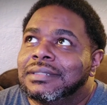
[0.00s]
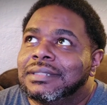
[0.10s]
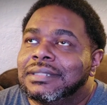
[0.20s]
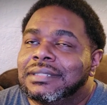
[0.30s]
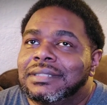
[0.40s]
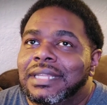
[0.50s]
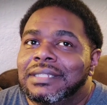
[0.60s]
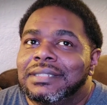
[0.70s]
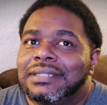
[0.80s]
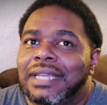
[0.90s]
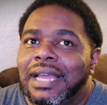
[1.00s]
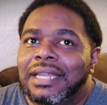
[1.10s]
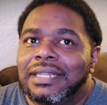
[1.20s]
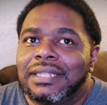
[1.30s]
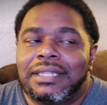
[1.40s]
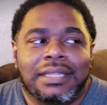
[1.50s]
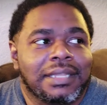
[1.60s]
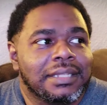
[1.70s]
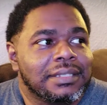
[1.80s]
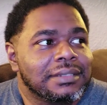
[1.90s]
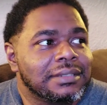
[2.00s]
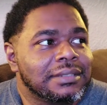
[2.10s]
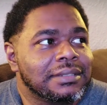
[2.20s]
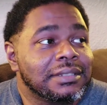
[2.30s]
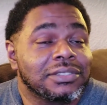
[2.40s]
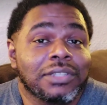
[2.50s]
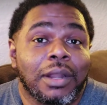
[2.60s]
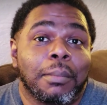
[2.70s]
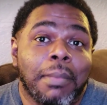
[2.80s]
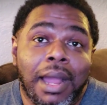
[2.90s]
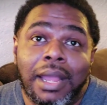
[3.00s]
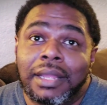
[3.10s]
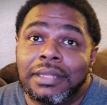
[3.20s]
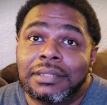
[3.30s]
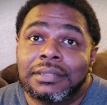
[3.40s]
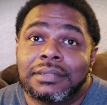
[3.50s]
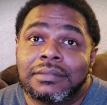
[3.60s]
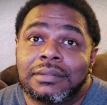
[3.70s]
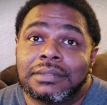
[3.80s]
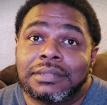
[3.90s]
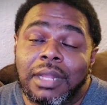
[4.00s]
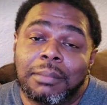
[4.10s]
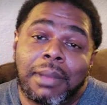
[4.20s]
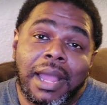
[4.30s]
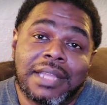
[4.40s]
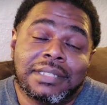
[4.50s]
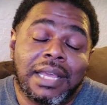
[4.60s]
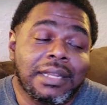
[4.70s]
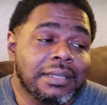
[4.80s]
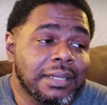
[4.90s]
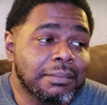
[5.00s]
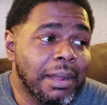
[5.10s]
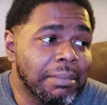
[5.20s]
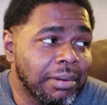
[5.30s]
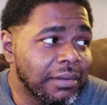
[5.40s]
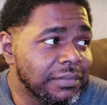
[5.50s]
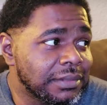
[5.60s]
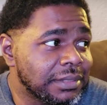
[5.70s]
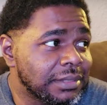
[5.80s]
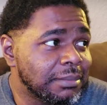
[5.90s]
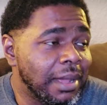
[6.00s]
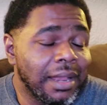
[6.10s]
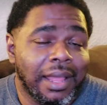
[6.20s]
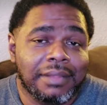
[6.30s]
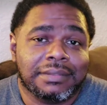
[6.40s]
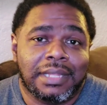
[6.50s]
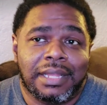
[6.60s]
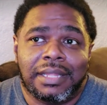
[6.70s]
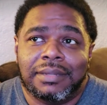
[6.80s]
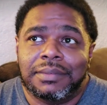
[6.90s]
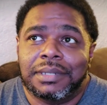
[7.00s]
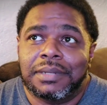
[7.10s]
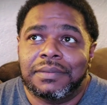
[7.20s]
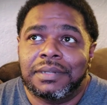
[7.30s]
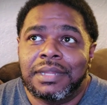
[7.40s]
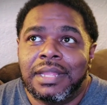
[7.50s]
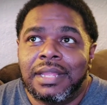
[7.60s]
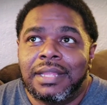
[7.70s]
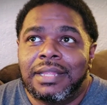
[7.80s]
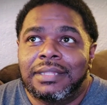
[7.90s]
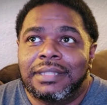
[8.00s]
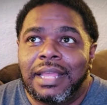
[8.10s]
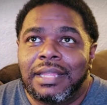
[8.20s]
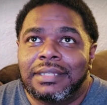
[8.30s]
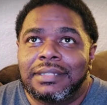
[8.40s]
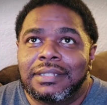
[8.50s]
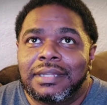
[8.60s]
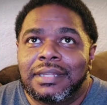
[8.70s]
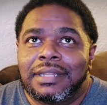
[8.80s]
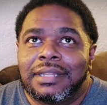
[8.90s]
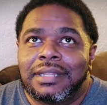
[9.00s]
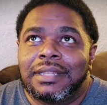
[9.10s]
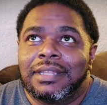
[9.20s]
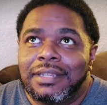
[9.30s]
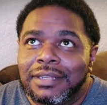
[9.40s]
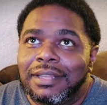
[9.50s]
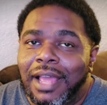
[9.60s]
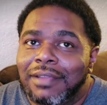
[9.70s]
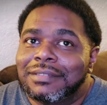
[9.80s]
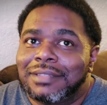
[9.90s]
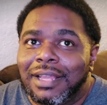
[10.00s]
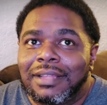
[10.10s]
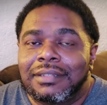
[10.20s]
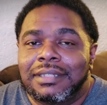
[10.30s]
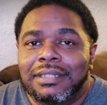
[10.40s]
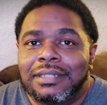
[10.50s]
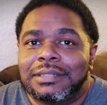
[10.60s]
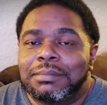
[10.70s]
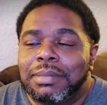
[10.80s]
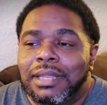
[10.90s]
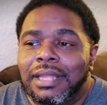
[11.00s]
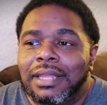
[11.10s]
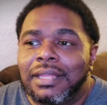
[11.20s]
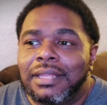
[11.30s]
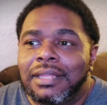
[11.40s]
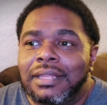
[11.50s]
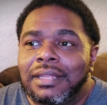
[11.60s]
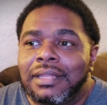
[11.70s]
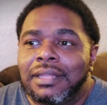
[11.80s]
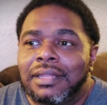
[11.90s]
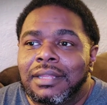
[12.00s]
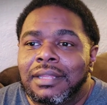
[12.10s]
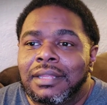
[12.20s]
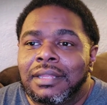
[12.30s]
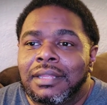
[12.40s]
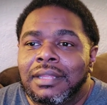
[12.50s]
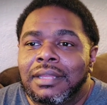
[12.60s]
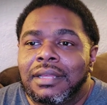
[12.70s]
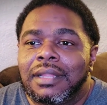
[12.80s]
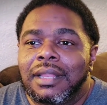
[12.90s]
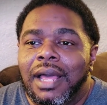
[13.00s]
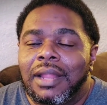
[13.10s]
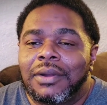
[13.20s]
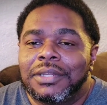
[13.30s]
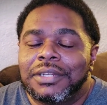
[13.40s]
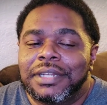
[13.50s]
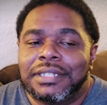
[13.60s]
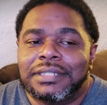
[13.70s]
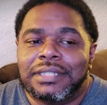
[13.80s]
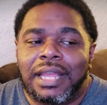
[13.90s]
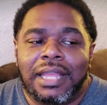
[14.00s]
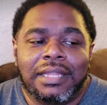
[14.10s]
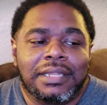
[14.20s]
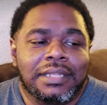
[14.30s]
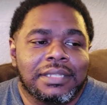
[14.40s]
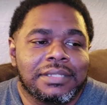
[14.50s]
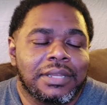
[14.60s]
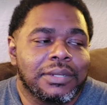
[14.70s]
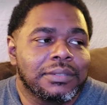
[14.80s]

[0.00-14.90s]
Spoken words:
just anxiety and the start of my anxiety, and my preferences and my lifestyle and whatever, that your lifestyle does play a lot on your anxiety. So,